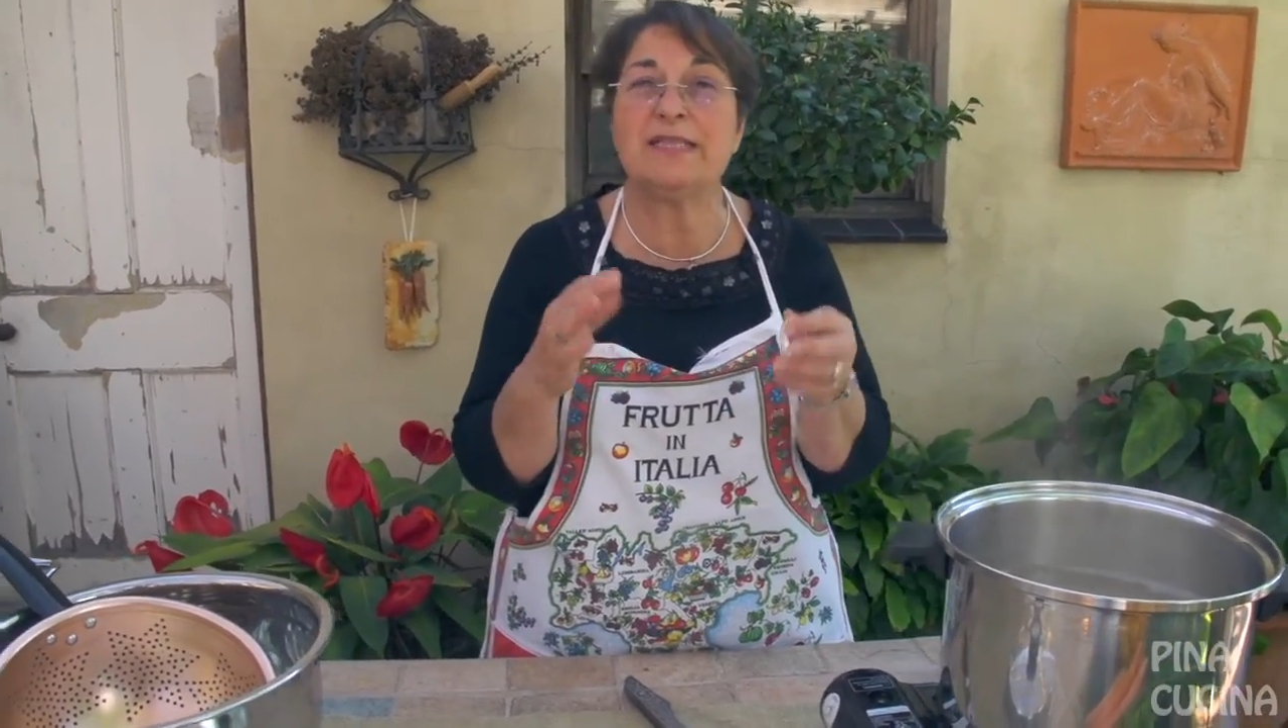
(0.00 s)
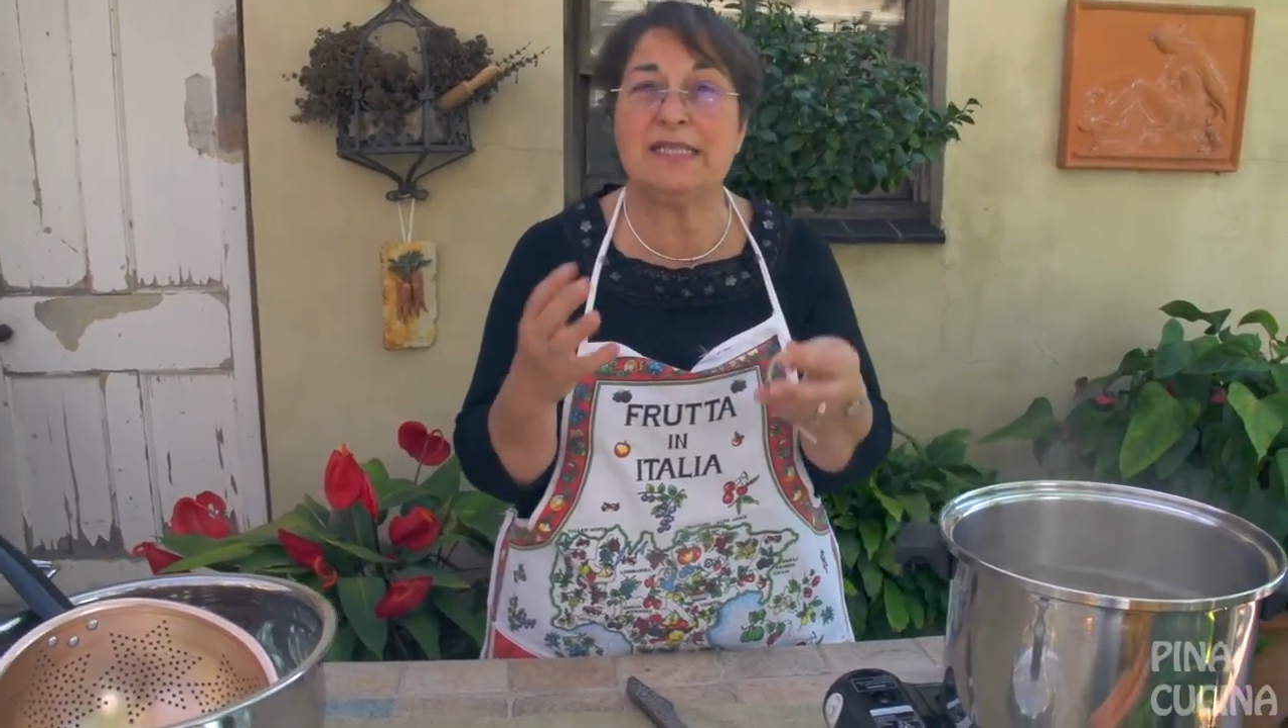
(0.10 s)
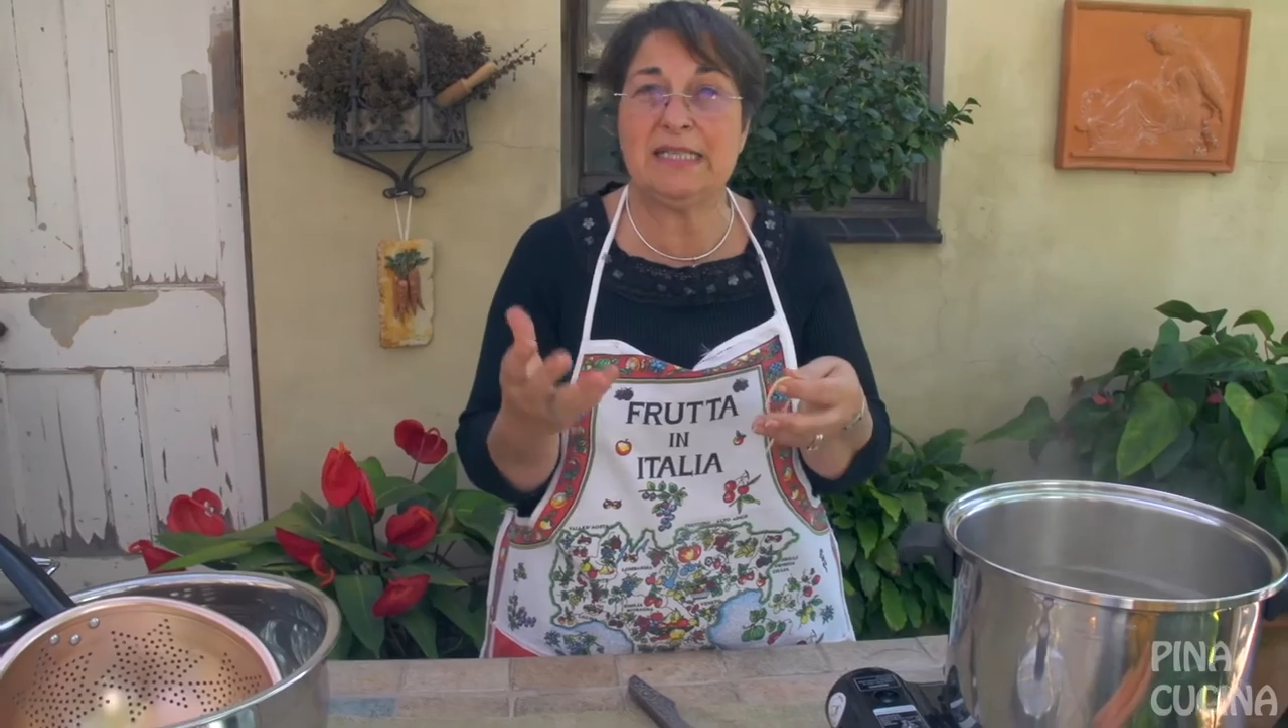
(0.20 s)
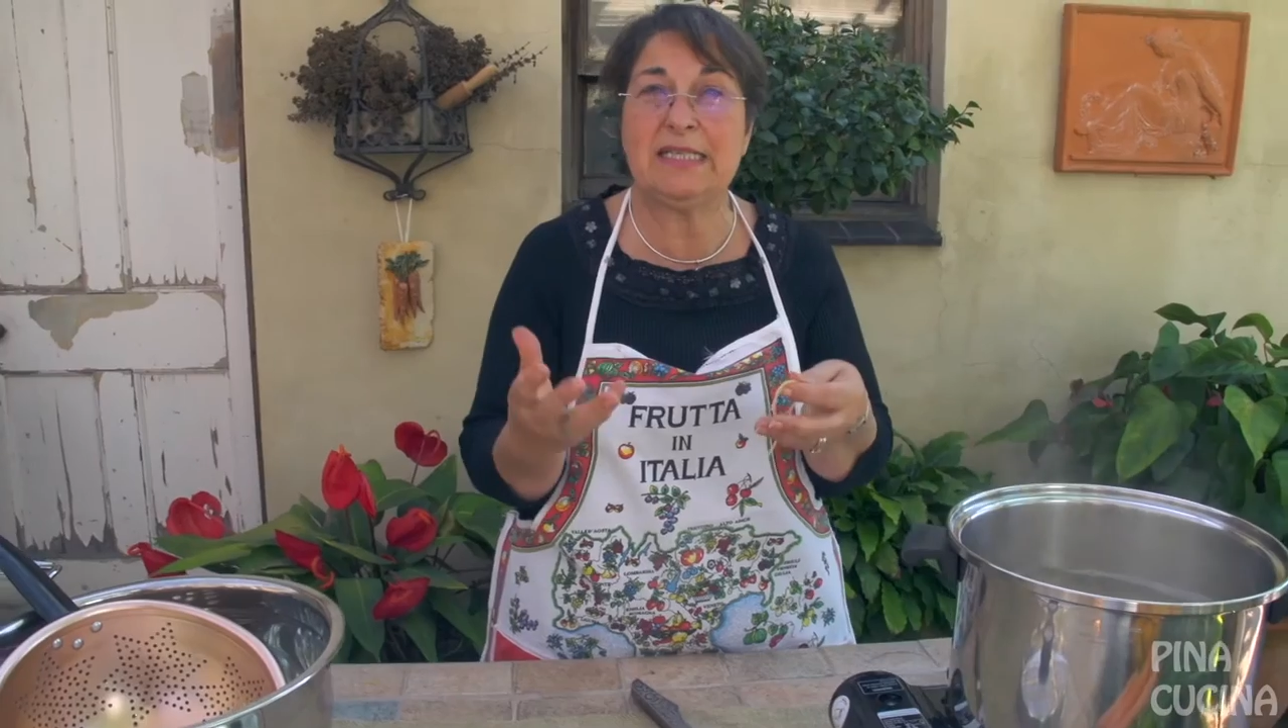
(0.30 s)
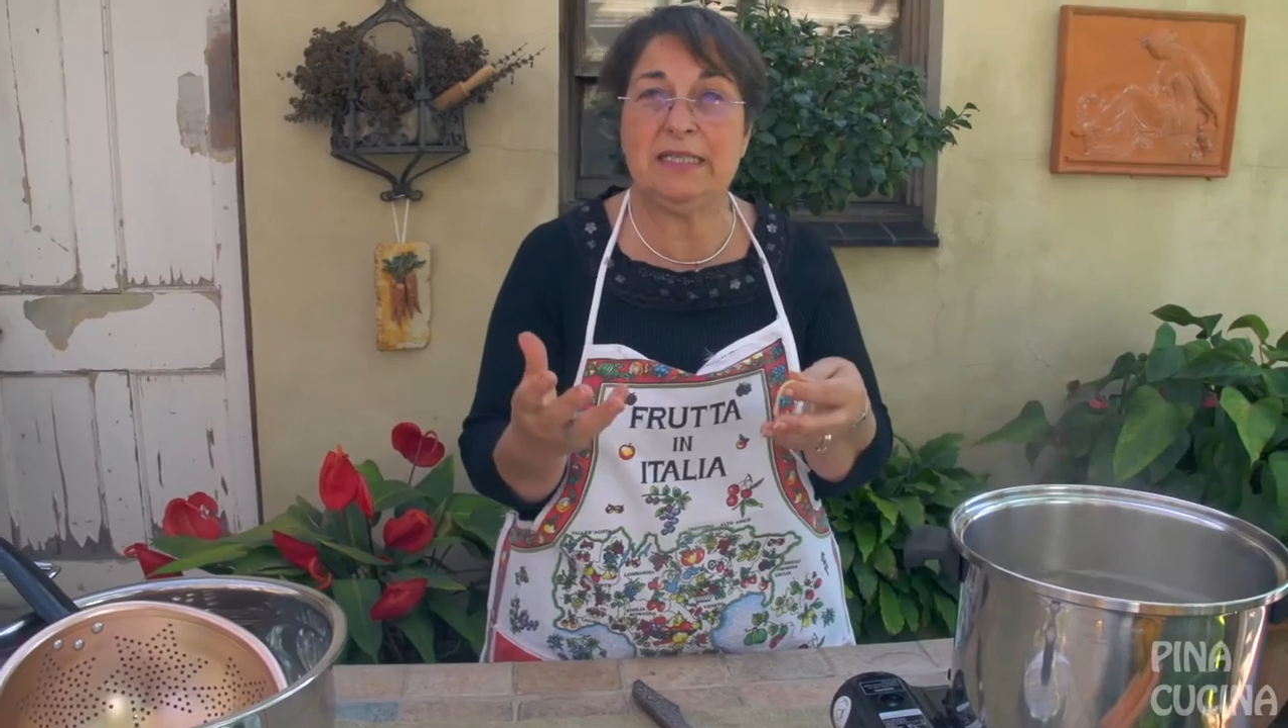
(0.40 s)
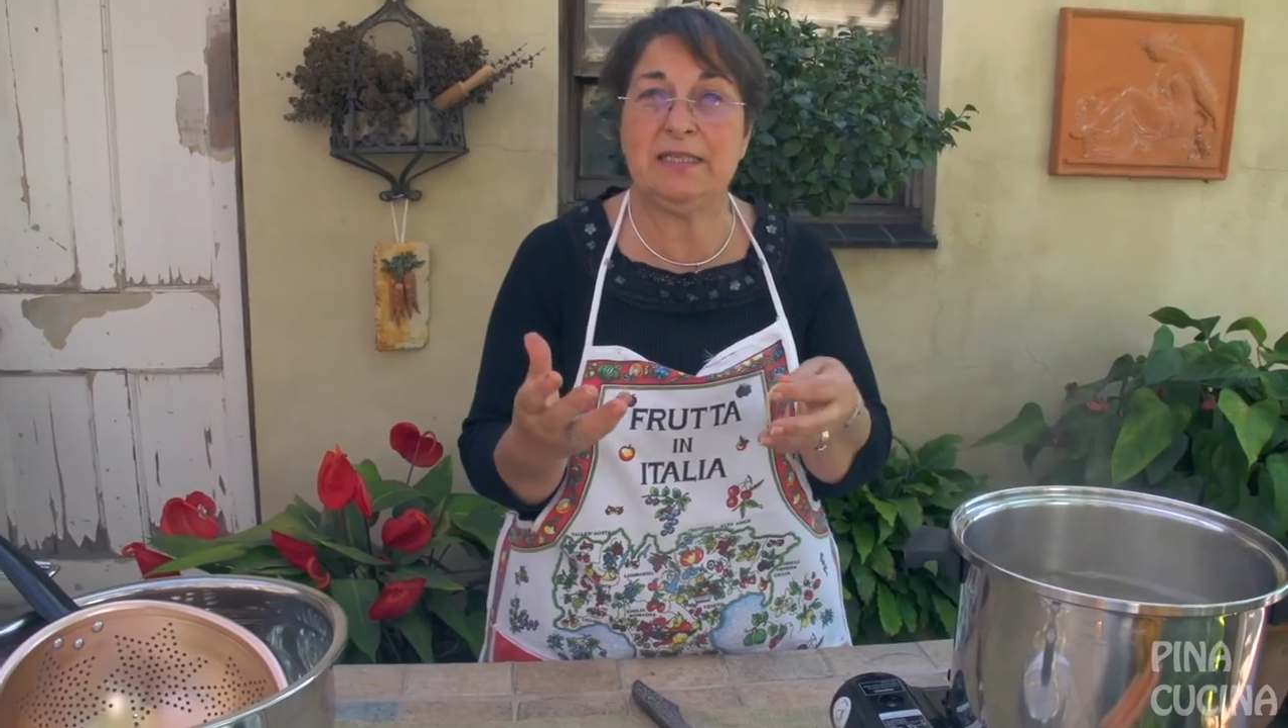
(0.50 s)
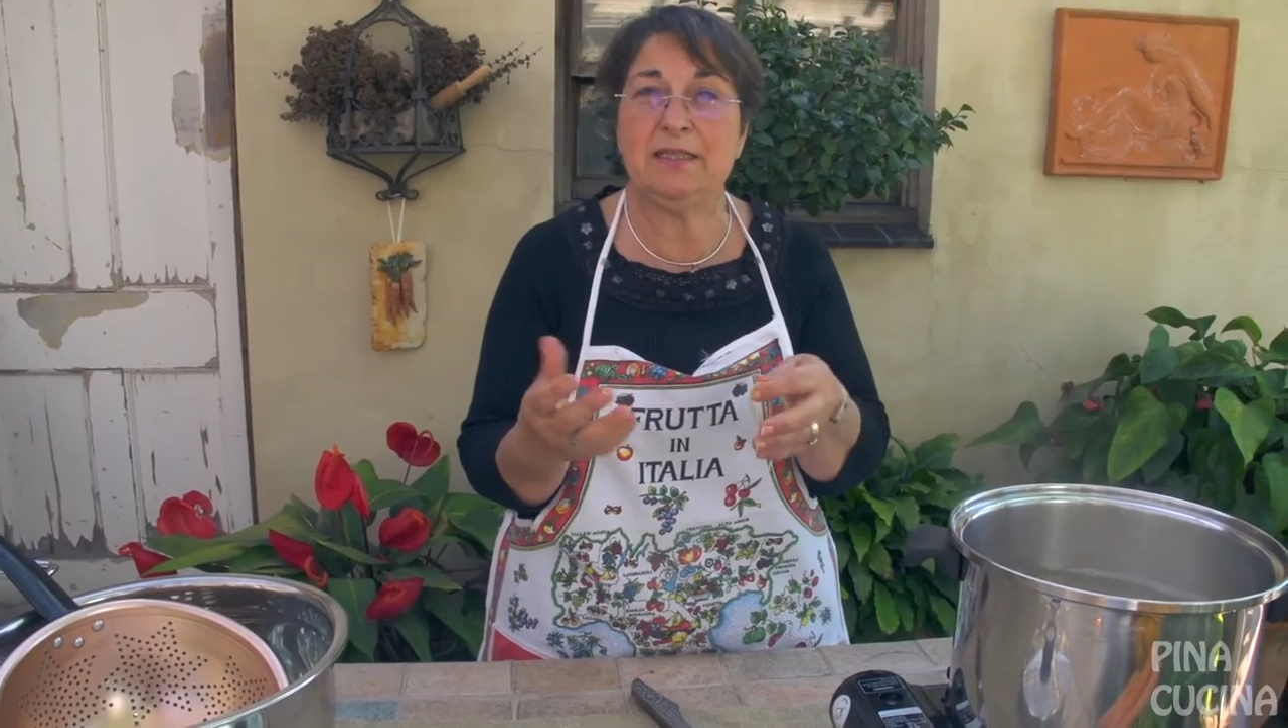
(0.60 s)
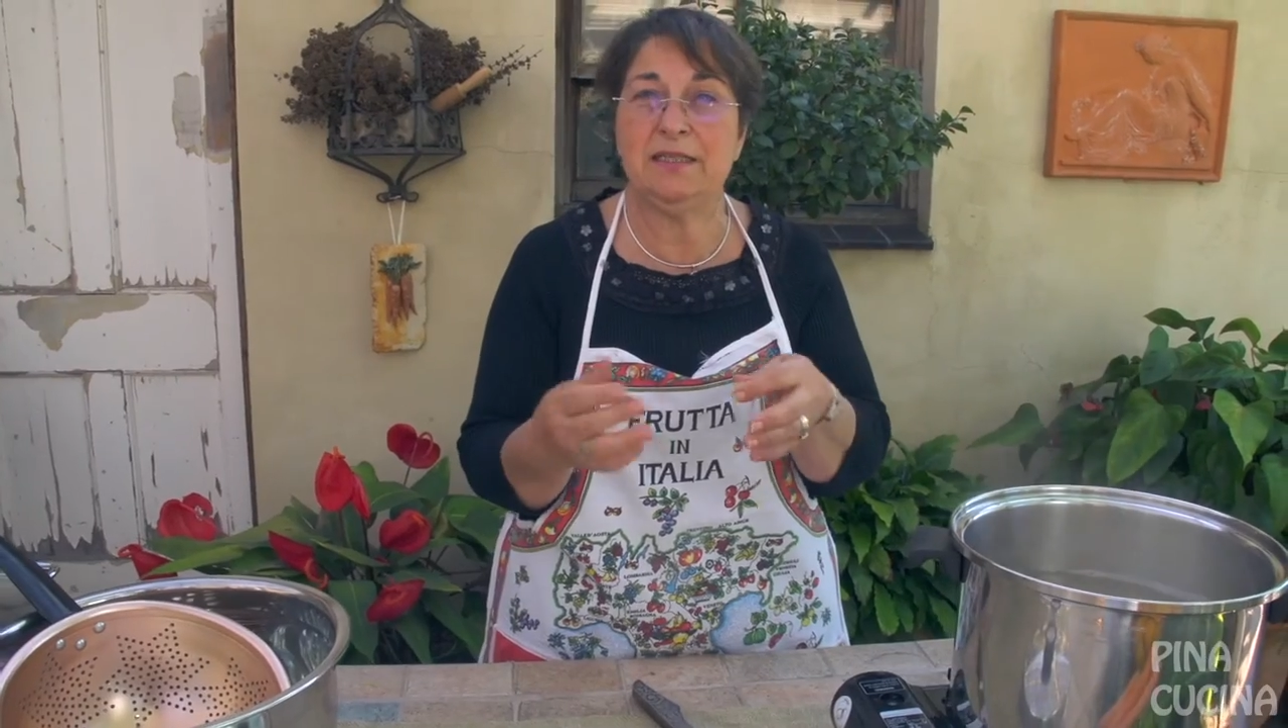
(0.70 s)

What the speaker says: sticking.